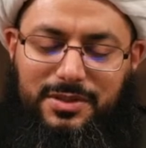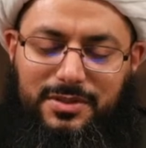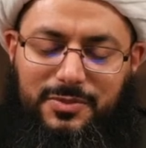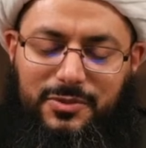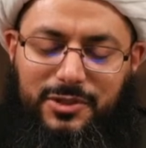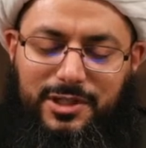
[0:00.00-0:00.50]

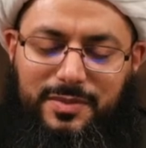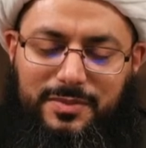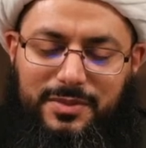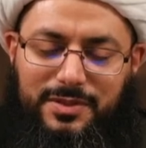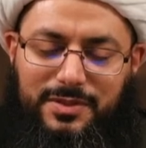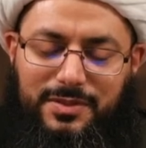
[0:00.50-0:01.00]
I
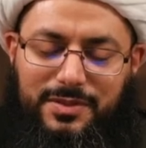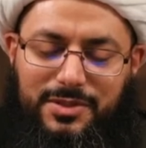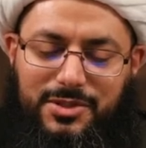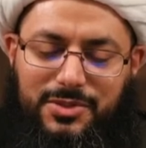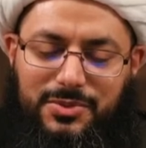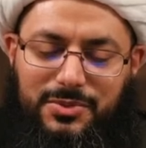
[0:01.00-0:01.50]
testify
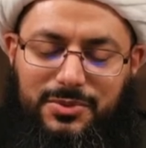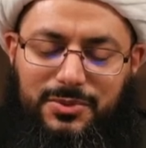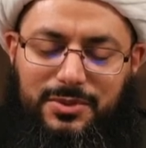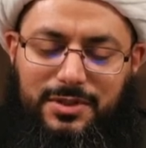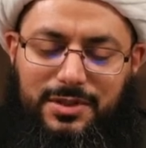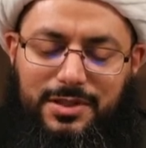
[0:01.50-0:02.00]
that
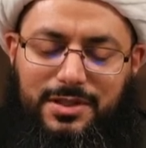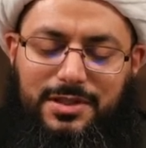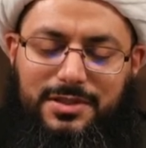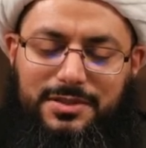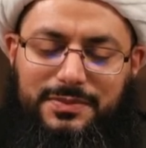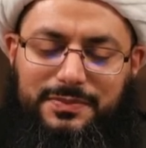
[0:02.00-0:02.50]
Muhammad
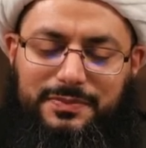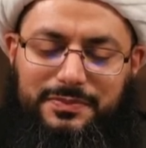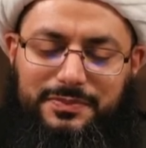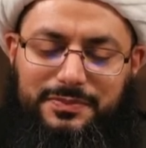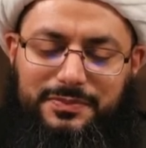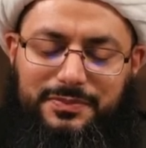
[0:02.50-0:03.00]

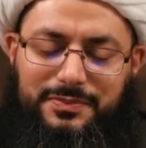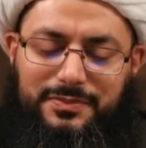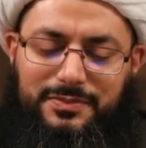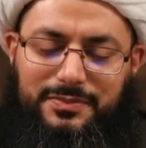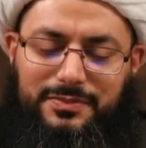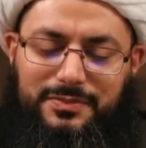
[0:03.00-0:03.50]
is the
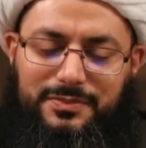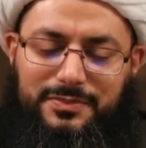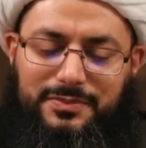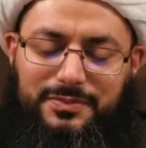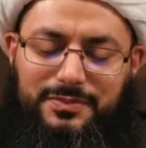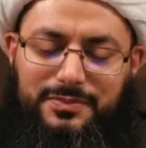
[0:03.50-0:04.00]
messenger
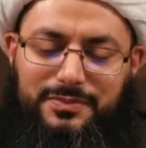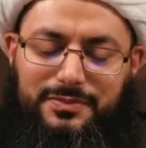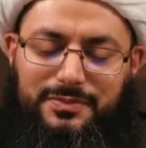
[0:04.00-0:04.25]
of Allah.